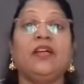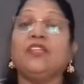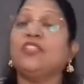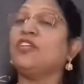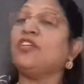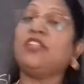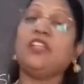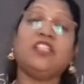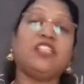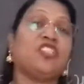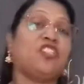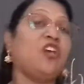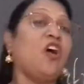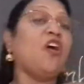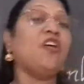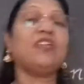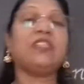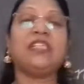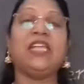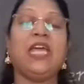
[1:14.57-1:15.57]
So the
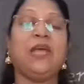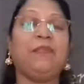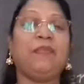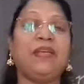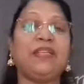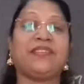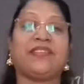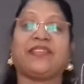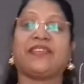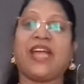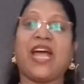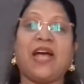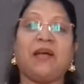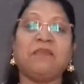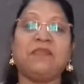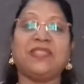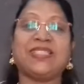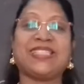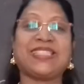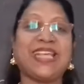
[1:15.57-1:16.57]
song's name is
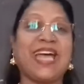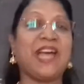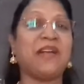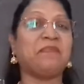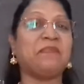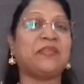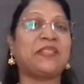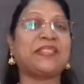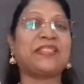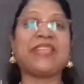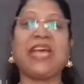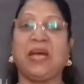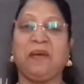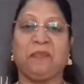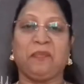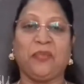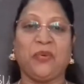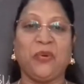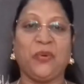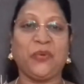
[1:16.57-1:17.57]
Ram Sam
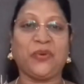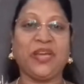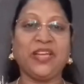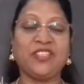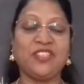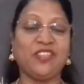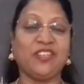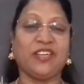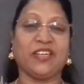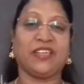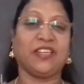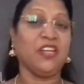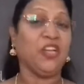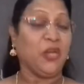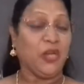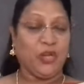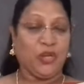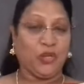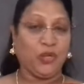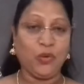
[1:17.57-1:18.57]
Sam. Okay, children?
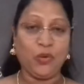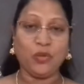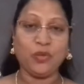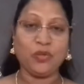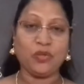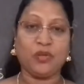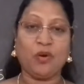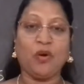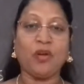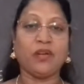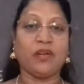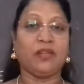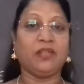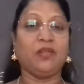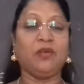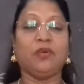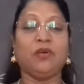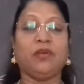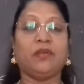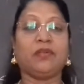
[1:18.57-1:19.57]

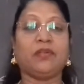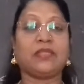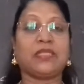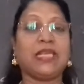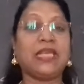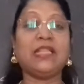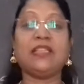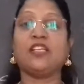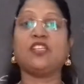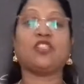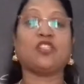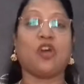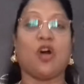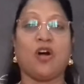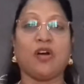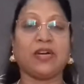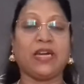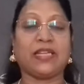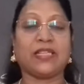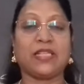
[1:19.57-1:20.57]
You sing the
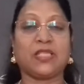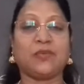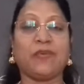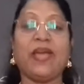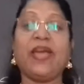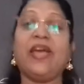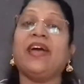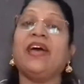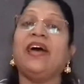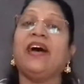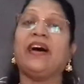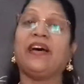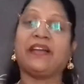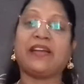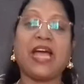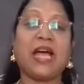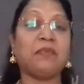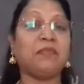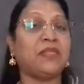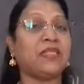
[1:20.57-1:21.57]
song like this way.
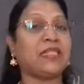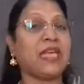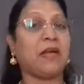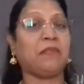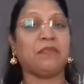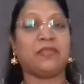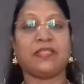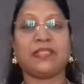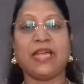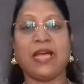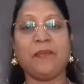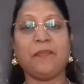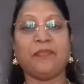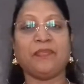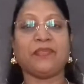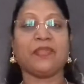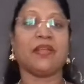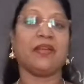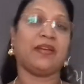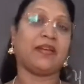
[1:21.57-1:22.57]
Ram Sam
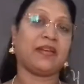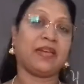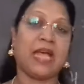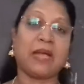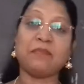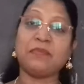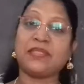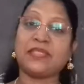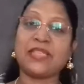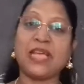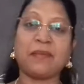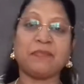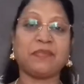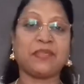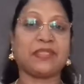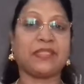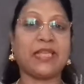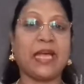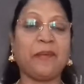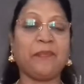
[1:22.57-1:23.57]
Sam, Ram Sam
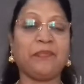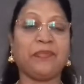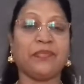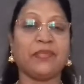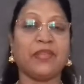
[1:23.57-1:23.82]
Sam,